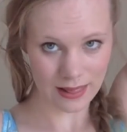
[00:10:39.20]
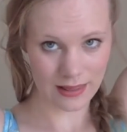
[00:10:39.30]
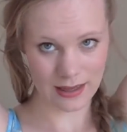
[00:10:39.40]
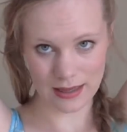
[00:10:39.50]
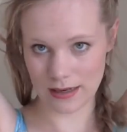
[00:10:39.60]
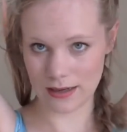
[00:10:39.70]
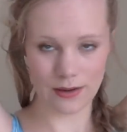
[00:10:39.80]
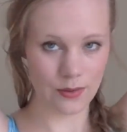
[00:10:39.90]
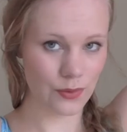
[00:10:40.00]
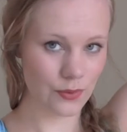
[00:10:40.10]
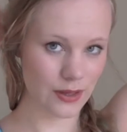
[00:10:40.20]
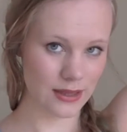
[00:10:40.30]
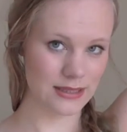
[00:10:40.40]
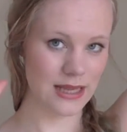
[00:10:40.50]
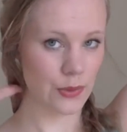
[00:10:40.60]
And then
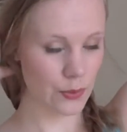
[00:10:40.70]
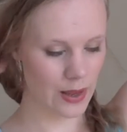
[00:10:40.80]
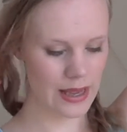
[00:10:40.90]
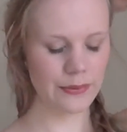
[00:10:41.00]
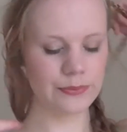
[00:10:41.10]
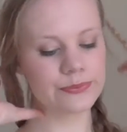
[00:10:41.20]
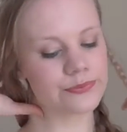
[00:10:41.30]
it's out the way.